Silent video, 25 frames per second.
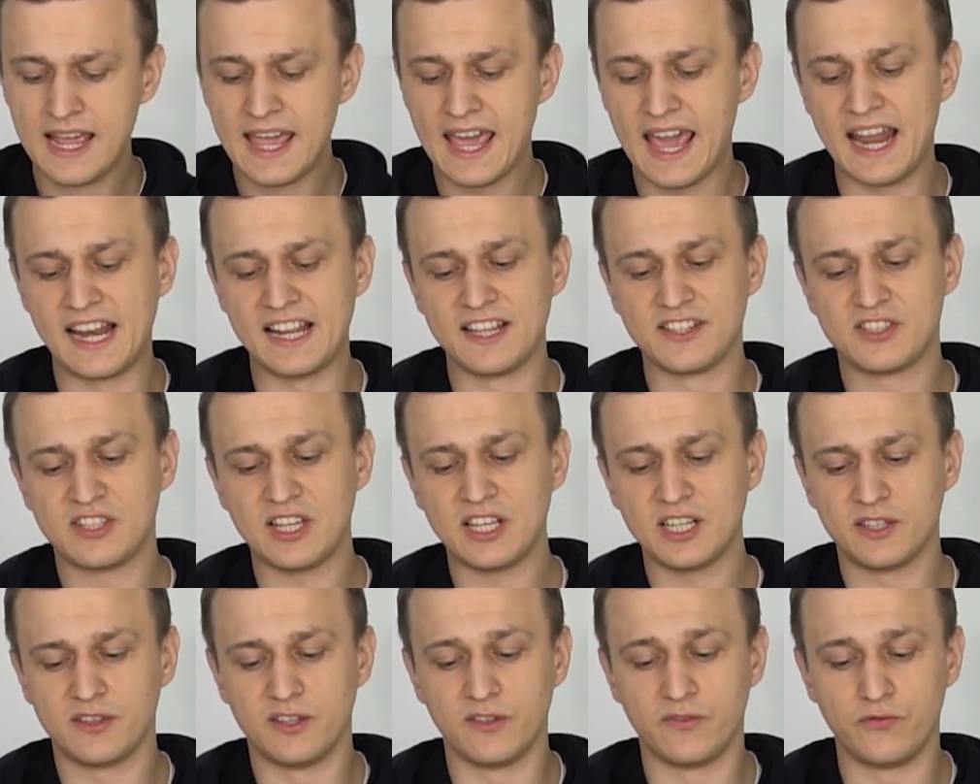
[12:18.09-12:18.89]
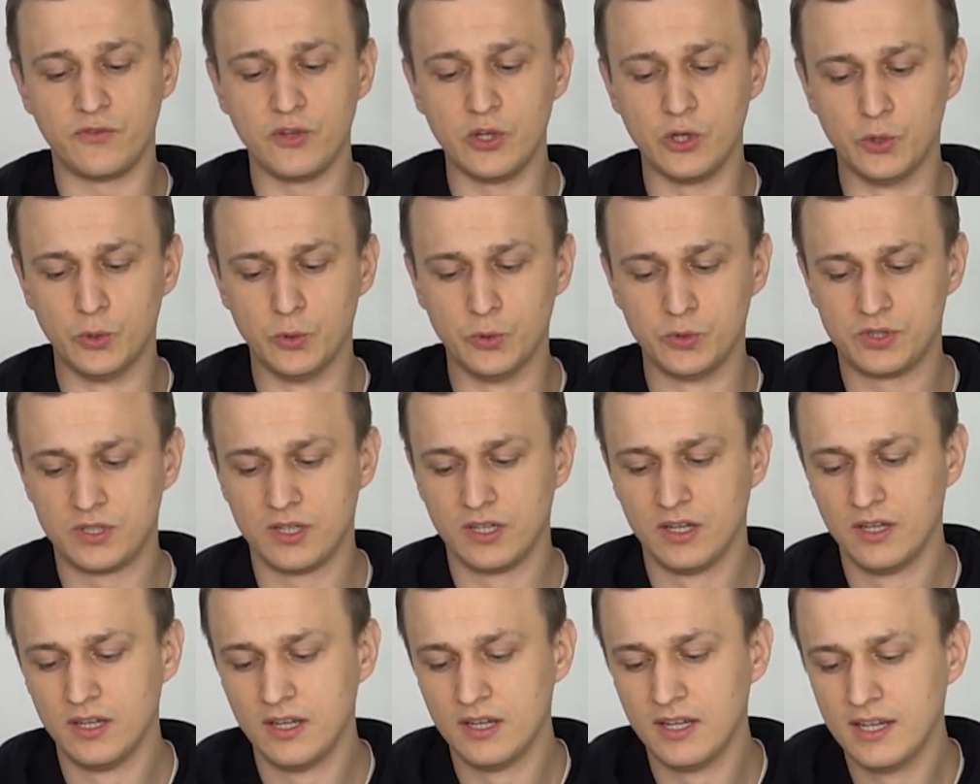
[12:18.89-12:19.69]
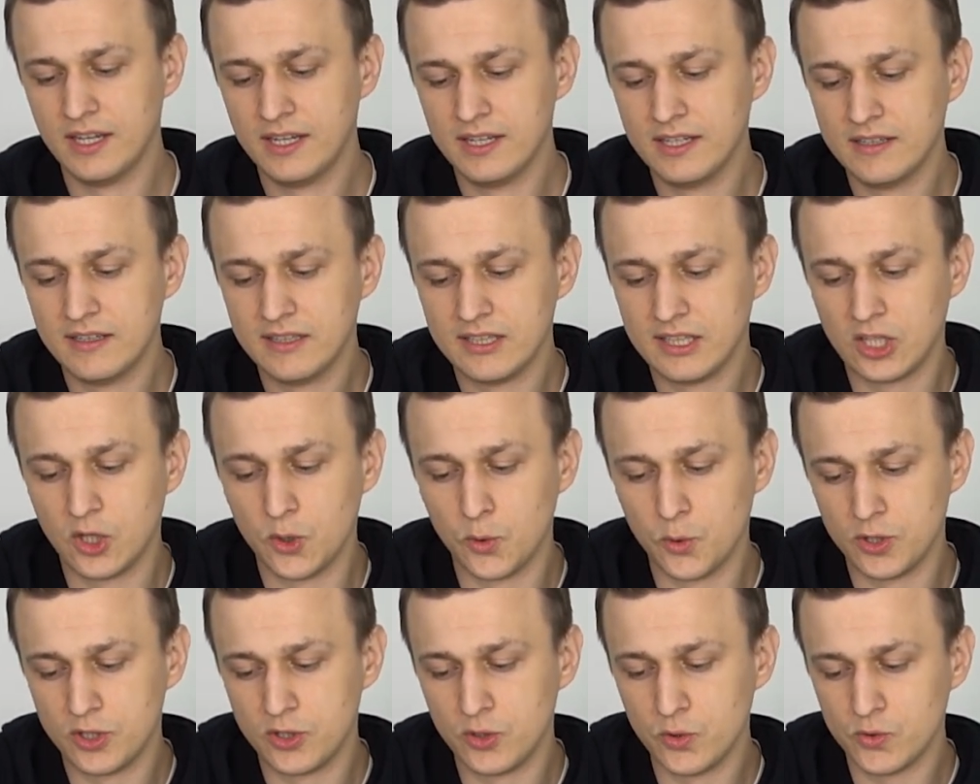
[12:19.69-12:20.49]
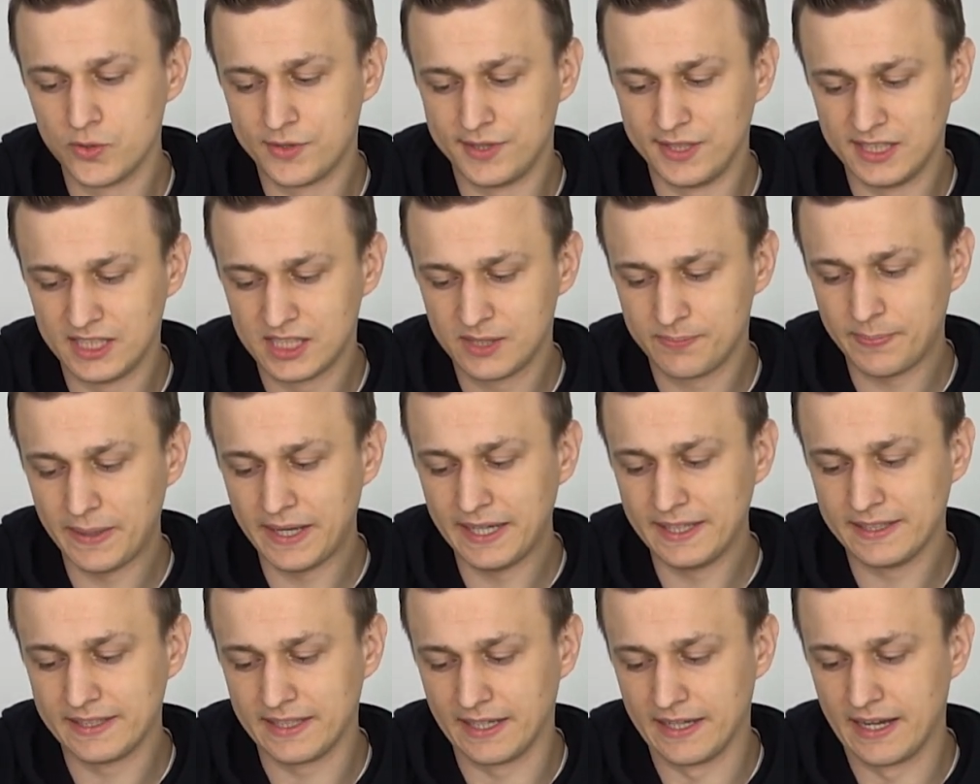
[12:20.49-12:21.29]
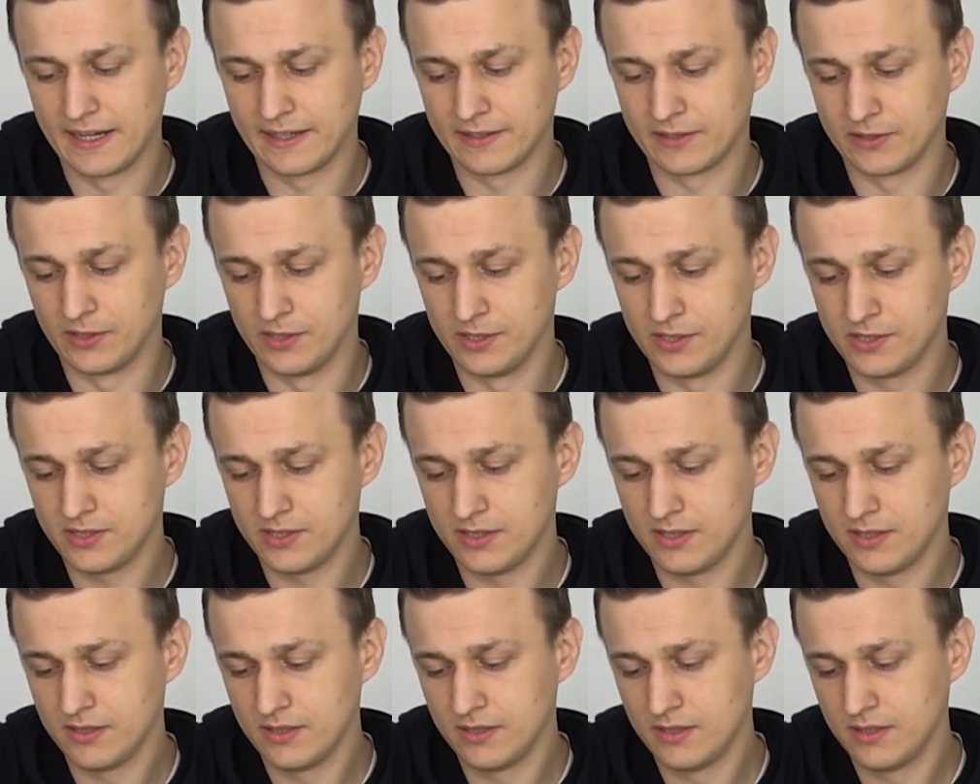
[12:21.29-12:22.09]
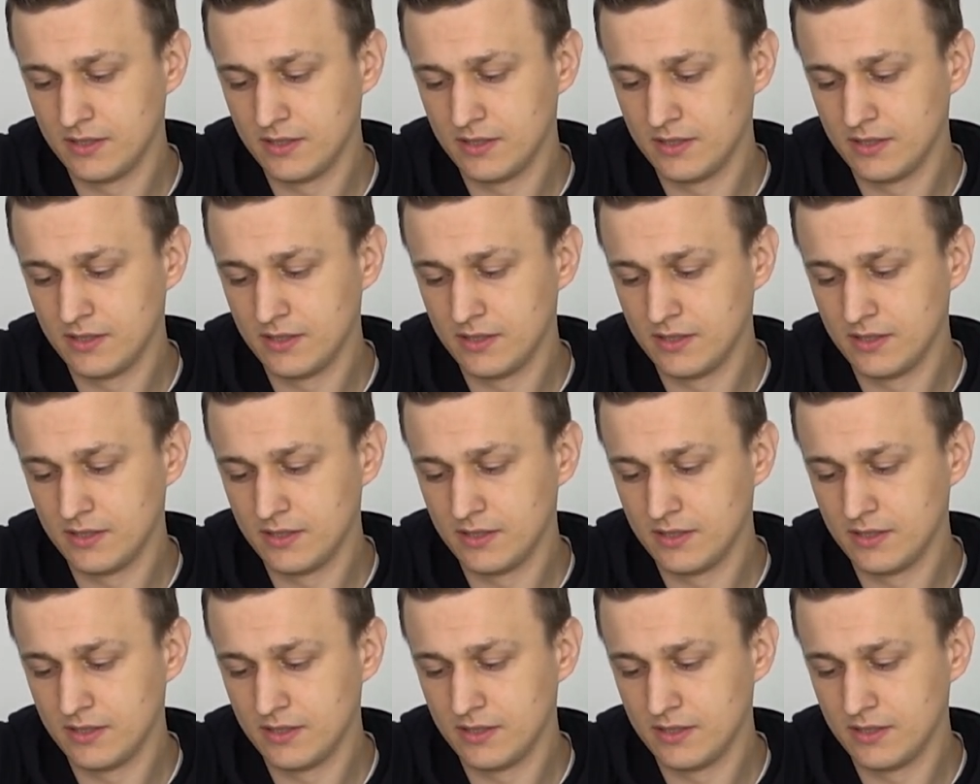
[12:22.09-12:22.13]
And instead of the fuse, you would use these spade connectors